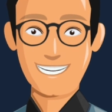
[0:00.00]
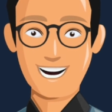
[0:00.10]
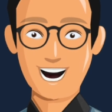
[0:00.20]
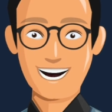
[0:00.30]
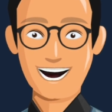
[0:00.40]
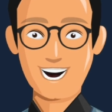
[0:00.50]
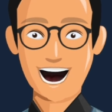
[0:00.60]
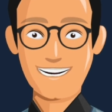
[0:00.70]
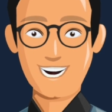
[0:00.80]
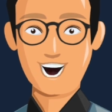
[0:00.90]
Content
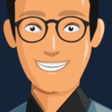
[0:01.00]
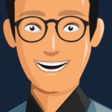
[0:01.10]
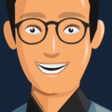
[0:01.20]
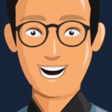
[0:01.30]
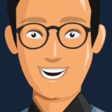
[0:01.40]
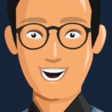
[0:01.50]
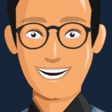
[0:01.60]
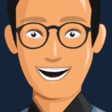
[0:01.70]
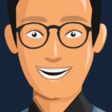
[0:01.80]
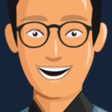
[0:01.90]
Marketing Hub allows you
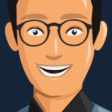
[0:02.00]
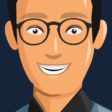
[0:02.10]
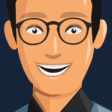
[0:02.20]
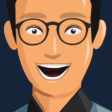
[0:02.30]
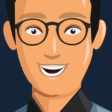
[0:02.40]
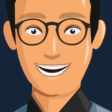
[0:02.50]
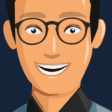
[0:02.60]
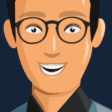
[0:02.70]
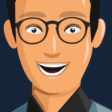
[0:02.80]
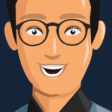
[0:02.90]
to scale content
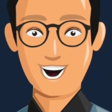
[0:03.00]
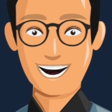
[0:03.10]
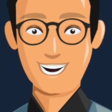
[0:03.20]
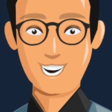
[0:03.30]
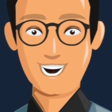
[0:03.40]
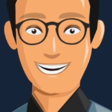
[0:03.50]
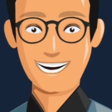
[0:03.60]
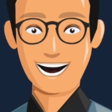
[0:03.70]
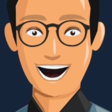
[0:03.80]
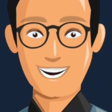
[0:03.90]
creation efforts
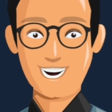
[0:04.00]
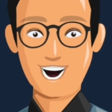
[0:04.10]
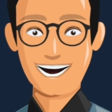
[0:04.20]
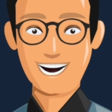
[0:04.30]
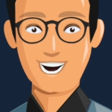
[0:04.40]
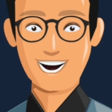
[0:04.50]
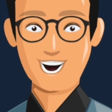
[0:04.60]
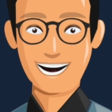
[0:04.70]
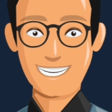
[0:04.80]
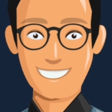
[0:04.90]
and content
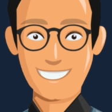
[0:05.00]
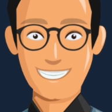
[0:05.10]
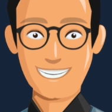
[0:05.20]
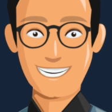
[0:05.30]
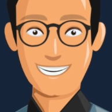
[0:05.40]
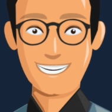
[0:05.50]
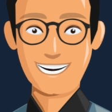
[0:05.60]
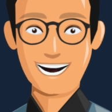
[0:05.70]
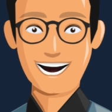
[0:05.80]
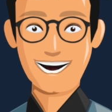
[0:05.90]
distribution.
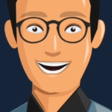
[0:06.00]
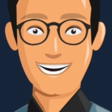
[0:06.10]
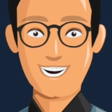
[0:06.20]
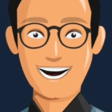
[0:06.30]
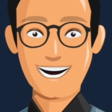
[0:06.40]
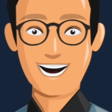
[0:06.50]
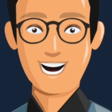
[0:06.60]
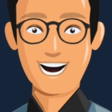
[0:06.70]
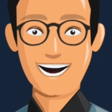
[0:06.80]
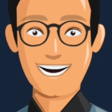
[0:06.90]
This hub will become
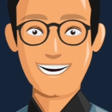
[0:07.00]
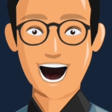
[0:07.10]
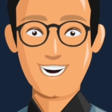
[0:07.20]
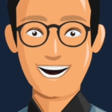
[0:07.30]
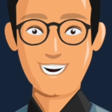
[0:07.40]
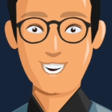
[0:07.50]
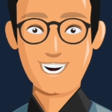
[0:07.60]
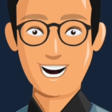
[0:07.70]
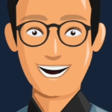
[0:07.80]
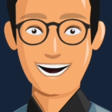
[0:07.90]
your main content
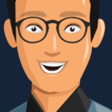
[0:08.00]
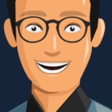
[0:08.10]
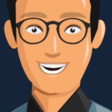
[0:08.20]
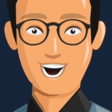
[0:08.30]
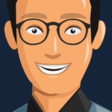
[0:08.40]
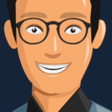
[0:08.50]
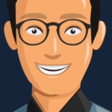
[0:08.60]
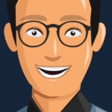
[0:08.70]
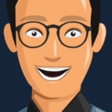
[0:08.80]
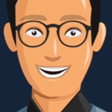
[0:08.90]
monetization channel
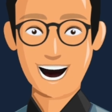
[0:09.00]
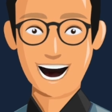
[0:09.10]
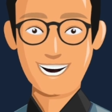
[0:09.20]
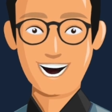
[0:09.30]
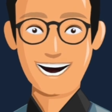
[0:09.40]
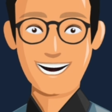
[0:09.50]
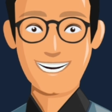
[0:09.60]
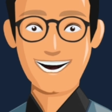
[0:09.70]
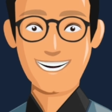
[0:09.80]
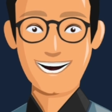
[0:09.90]
and provides a
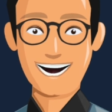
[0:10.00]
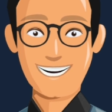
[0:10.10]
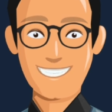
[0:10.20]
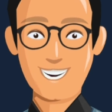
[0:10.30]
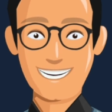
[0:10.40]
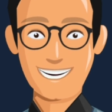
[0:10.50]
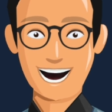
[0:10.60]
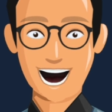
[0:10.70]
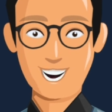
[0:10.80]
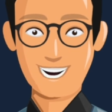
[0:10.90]
single source of truth for
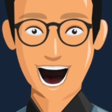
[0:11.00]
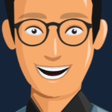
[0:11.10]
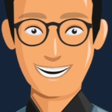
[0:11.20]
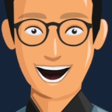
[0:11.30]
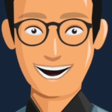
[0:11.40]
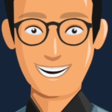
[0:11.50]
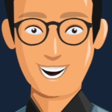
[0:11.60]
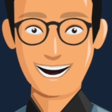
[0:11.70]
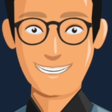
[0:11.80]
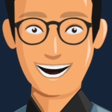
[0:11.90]
content marketers
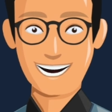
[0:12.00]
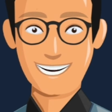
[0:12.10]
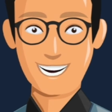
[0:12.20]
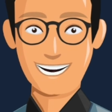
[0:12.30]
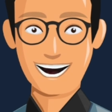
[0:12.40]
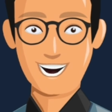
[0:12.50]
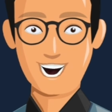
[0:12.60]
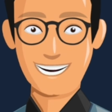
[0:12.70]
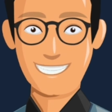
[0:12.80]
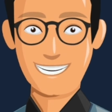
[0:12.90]
throughout the
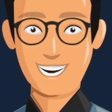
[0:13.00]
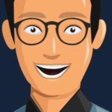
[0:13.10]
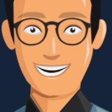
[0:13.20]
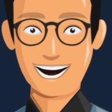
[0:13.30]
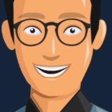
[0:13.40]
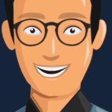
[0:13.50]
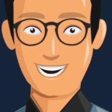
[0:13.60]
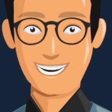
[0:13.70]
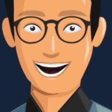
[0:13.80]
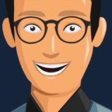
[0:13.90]
organization, who can
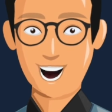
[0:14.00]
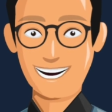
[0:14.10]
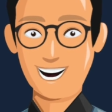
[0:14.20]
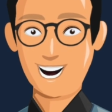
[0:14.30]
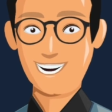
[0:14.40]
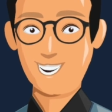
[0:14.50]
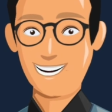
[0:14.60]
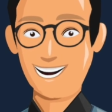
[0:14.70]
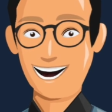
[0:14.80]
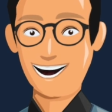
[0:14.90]
leverage it to find
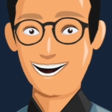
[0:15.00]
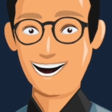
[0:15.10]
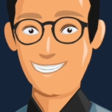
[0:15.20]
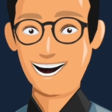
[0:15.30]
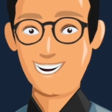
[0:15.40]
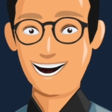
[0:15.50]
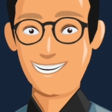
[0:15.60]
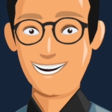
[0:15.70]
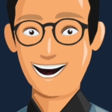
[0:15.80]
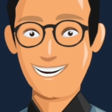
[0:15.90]
content ideas and
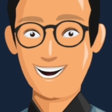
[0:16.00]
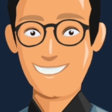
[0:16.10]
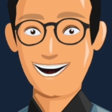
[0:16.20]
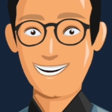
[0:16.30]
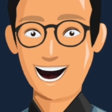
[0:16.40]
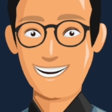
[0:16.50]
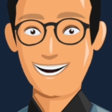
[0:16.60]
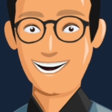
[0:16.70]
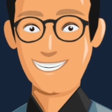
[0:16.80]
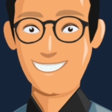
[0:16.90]
track content
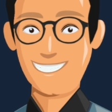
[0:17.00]
performance.